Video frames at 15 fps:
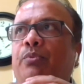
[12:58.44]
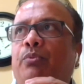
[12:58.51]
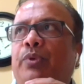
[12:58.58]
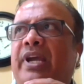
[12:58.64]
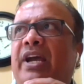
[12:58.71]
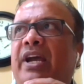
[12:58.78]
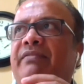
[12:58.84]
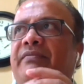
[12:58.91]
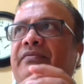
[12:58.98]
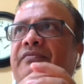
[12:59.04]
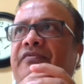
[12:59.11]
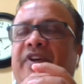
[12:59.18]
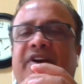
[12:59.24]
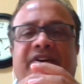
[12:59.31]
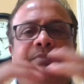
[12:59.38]
We have a
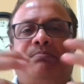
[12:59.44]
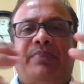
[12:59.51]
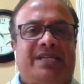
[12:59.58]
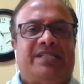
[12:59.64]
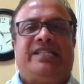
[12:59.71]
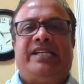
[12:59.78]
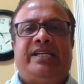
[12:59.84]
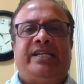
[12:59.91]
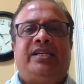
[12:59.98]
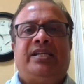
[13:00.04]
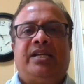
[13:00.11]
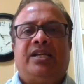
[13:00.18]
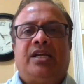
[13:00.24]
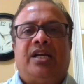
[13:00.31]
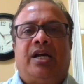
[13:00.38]
very busy
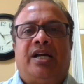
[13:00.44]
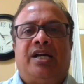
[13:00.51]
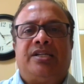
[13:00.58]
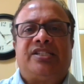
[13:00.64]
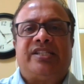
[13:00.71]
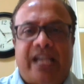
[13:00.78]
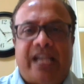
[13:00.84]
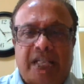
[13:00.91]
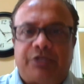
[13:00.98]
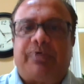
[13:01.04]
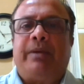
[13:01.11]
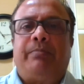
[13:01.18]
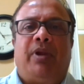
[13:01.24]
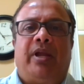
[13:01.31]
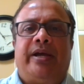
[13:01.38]
sales
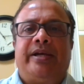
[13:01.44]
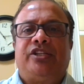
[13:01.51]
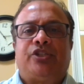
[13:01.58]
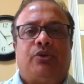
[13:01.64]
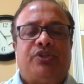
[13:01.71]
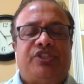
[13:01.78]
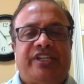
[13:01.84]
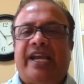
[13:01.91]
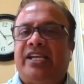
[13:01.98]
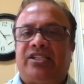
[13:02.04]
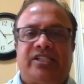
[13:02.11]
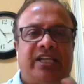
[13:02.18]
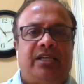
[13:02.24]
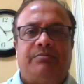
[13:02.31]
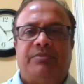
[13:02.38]
pipeline. So
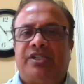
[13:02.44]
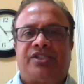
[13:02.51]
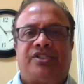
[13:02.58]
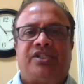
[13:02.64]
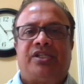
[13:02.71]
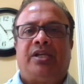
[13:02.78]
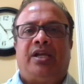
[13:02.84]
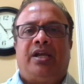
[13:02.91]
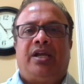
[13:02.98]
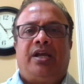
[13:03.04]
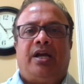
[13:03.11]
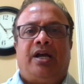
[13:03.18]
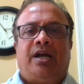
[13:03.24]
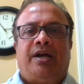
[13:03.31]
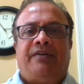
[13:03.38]
Jay's team is
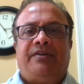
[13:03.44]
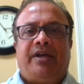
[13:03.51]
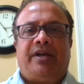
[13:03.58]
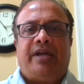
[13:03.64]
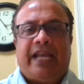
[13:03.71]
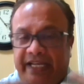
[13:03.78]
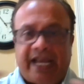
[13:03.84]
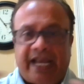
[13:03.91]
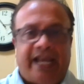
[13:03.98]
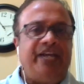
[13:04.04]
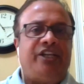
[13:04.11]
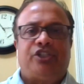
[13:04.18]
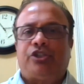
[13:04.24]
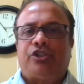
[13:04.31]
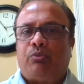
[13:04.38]

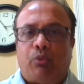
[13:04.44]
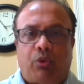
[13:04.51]
engaged,